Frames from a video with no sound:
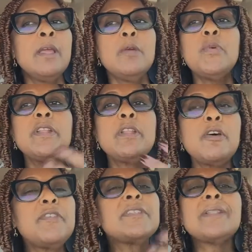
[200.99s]
And we
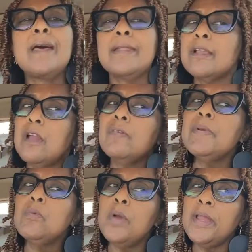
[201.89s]
know there's a lot of
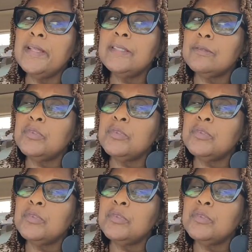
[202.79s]
government waste,